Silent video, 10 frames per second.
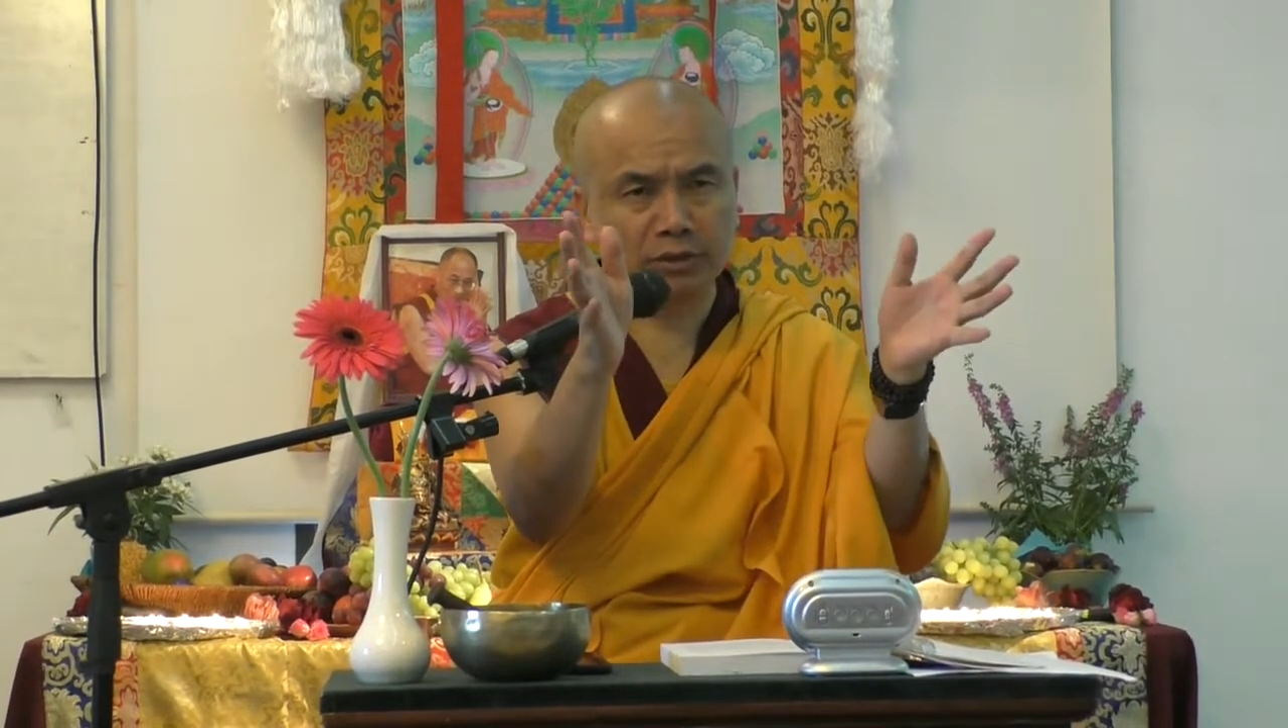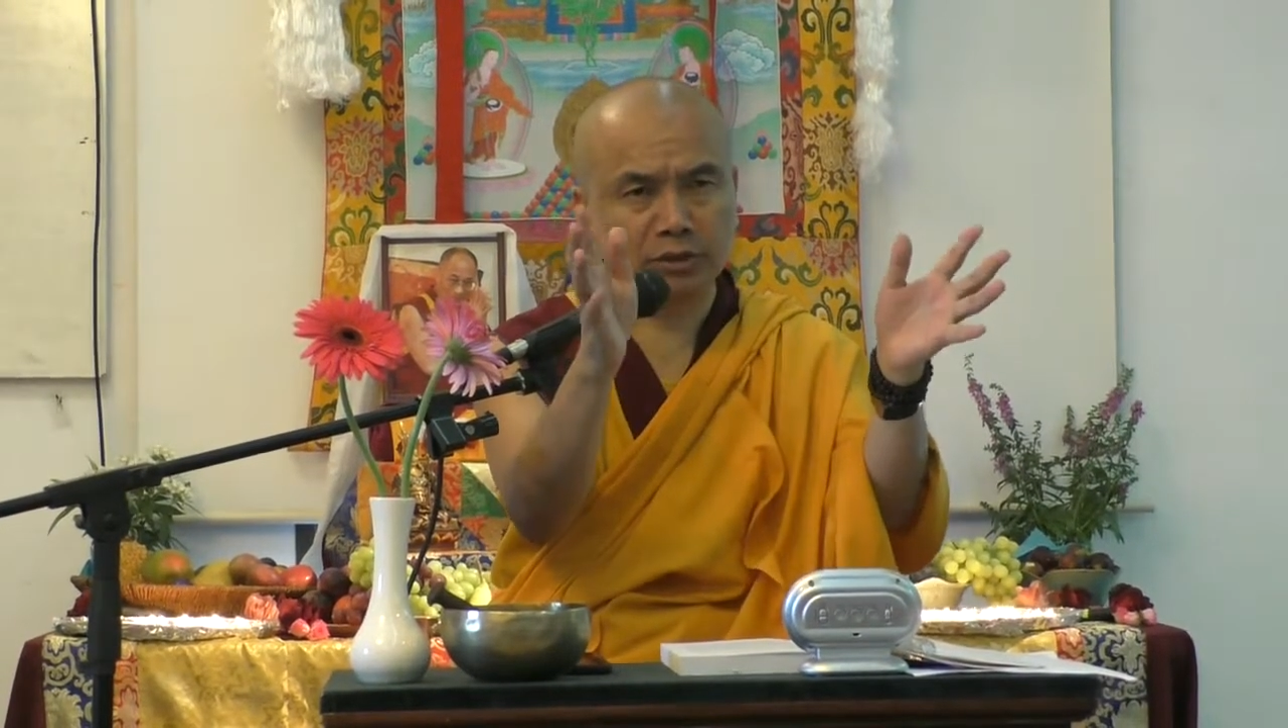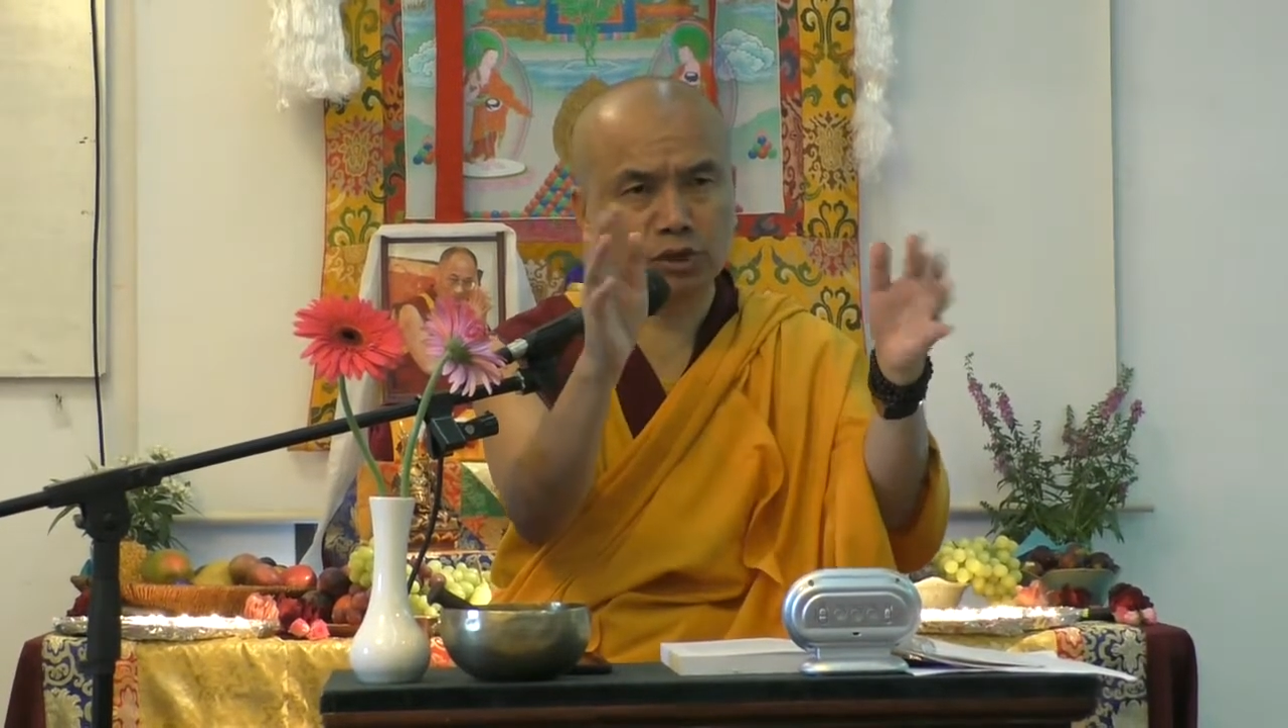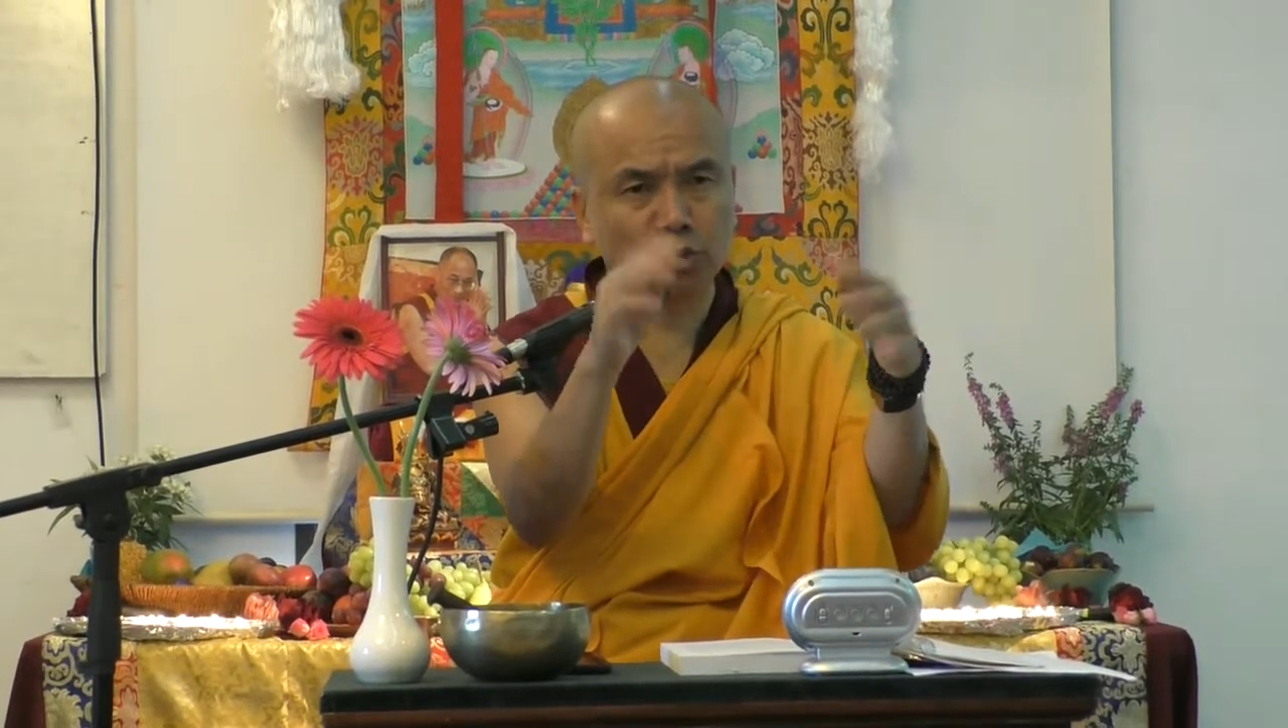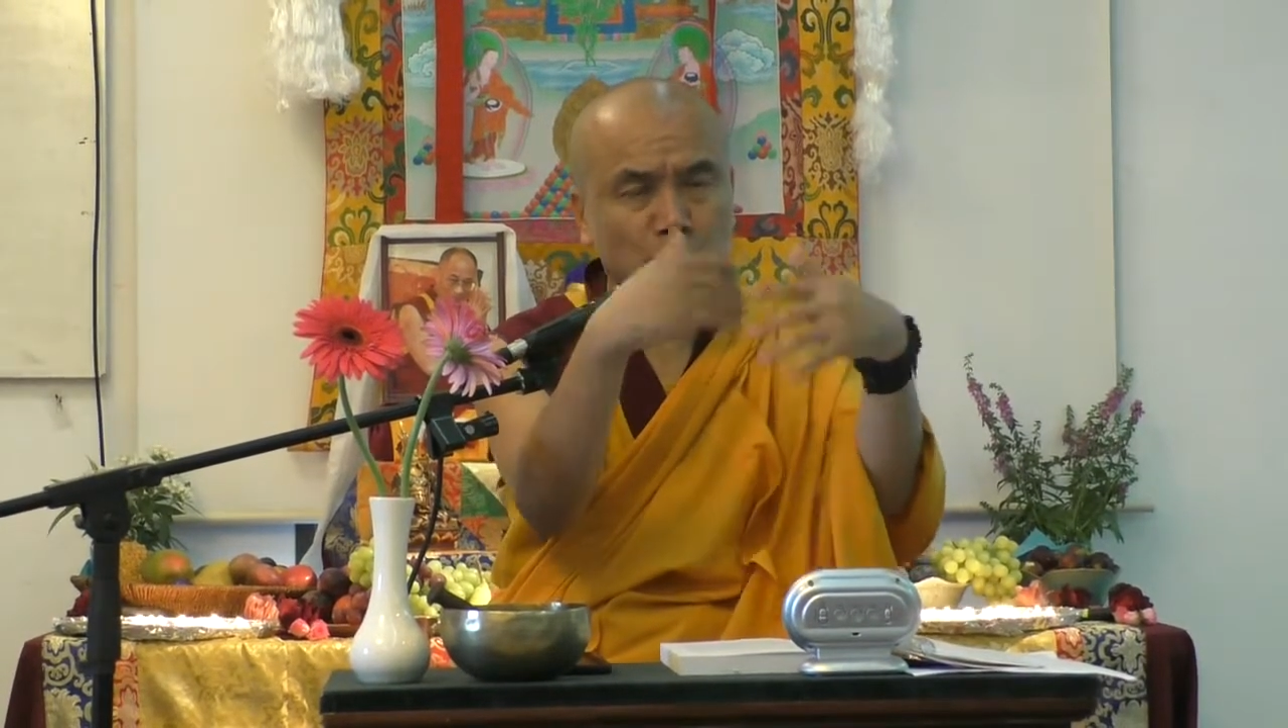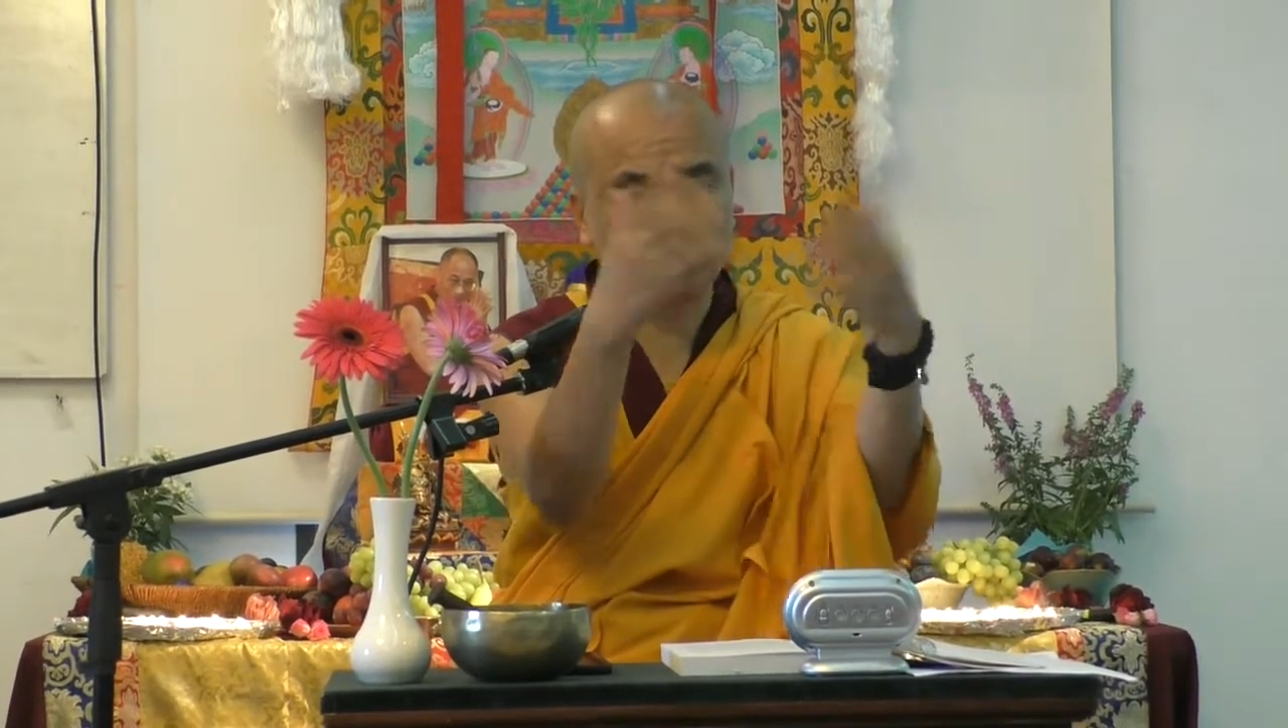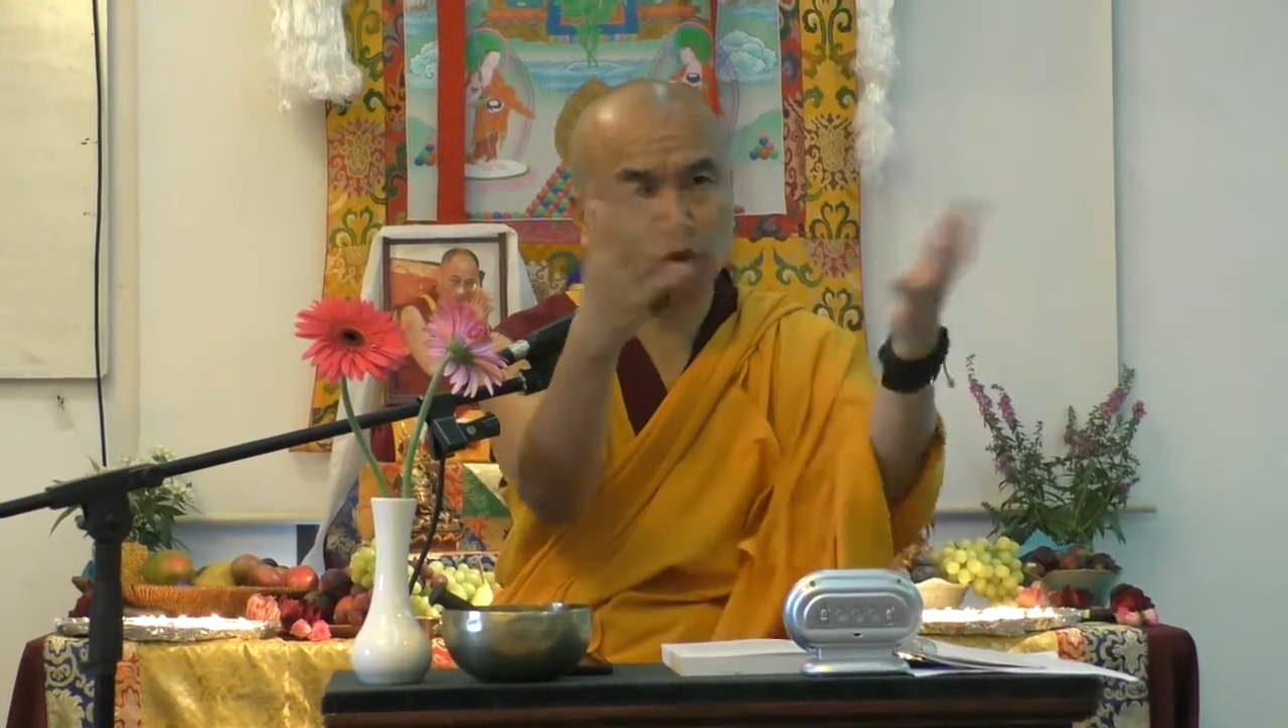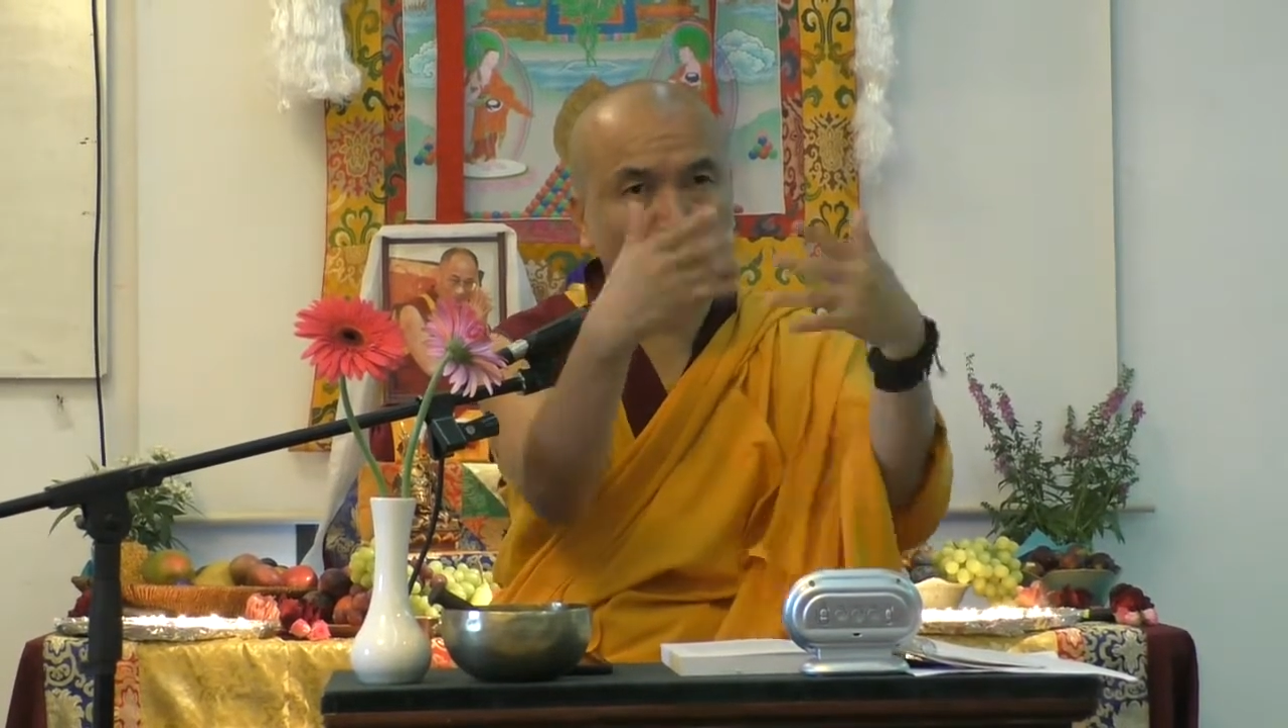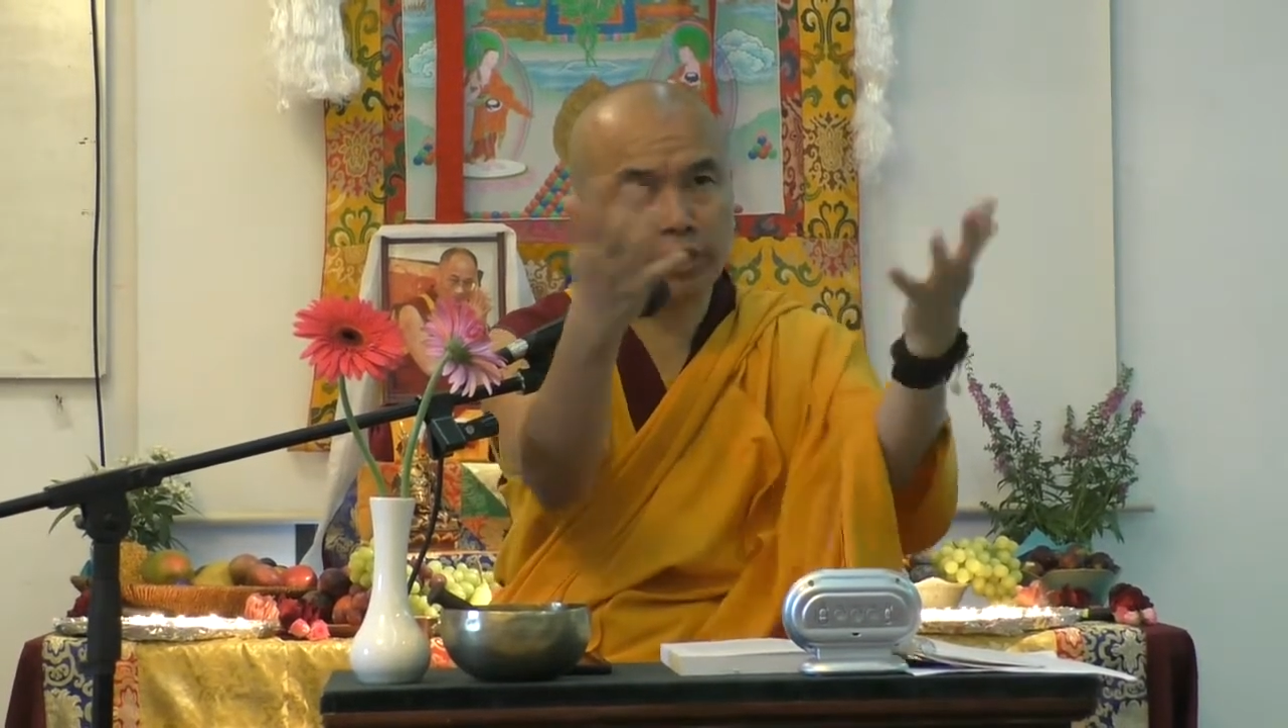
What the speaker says: So what all